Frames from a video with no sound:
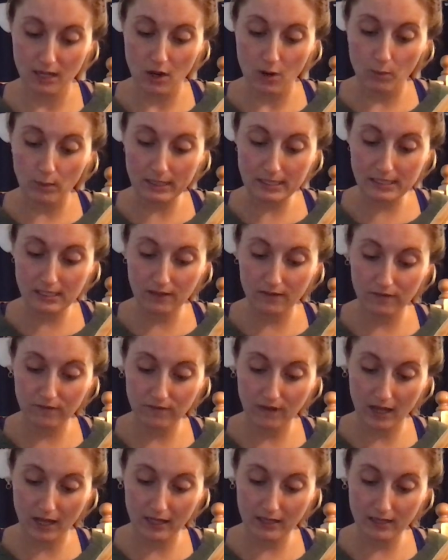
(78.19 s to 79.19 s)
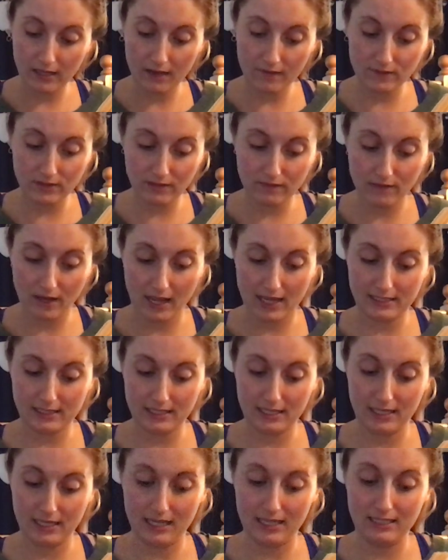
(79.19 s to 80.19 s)
was the fun of
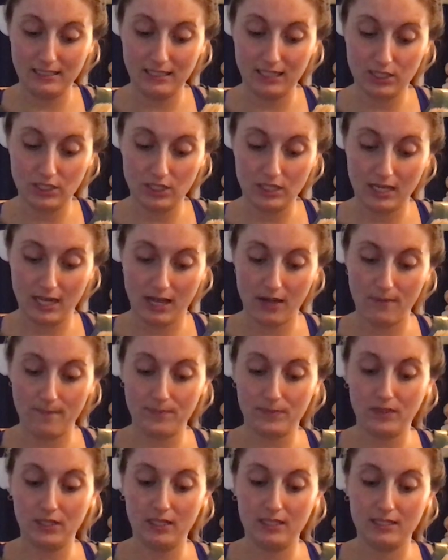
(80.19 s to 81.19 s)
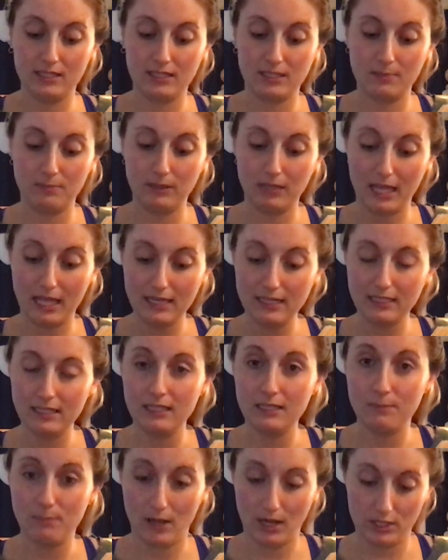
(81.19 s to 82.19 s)
devising and dishing out these
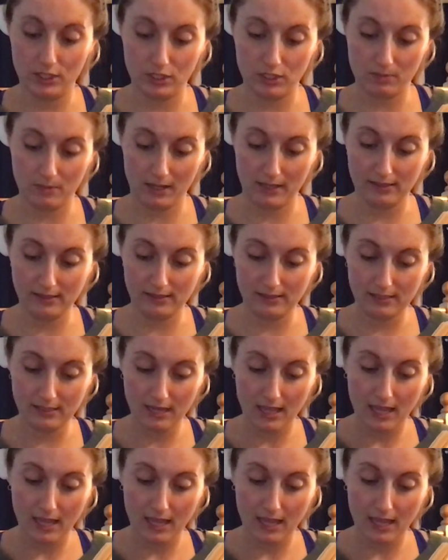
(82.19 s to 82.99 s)
splendid punishments,